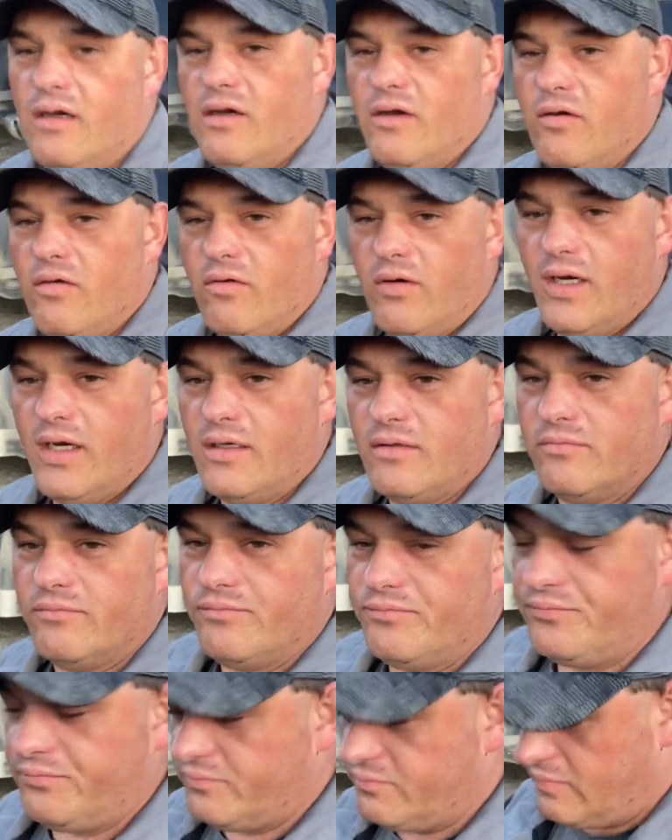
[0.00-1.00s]
Well,
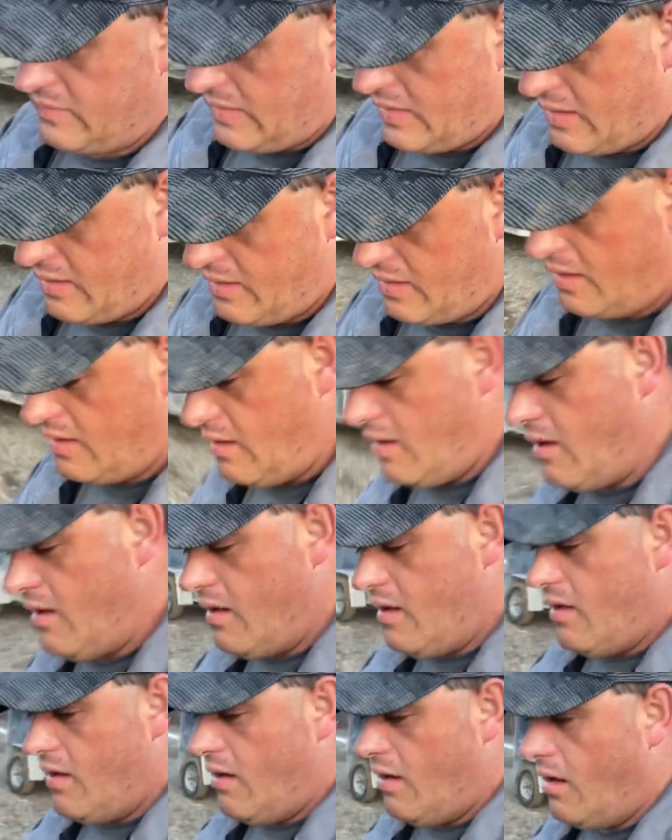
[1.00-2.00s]

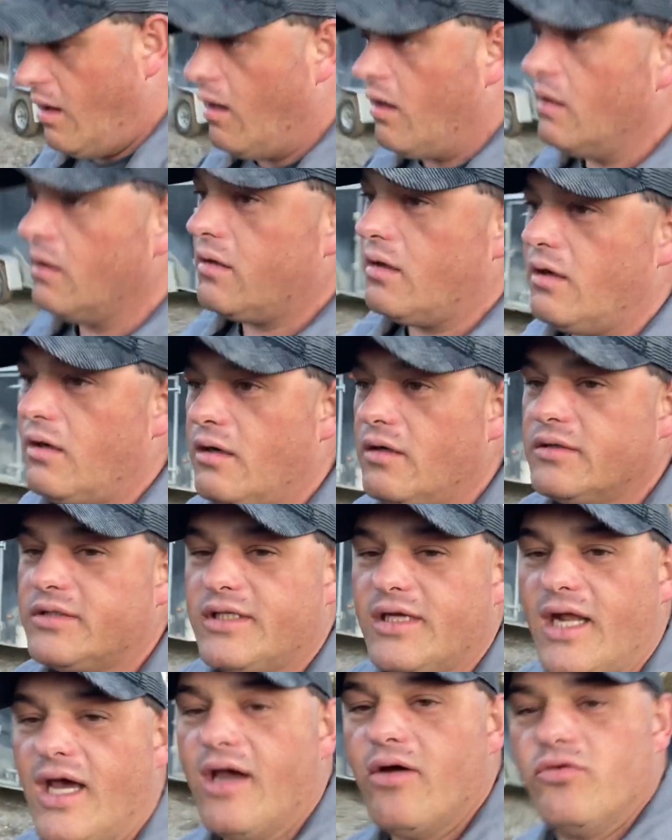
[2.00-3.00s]
all in all,
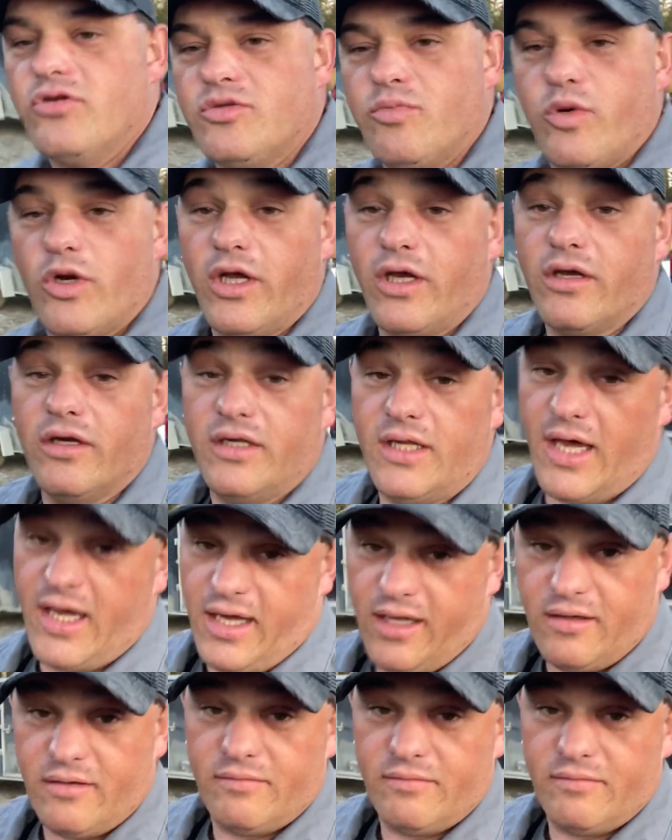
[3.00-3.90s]
today was a pretty good day.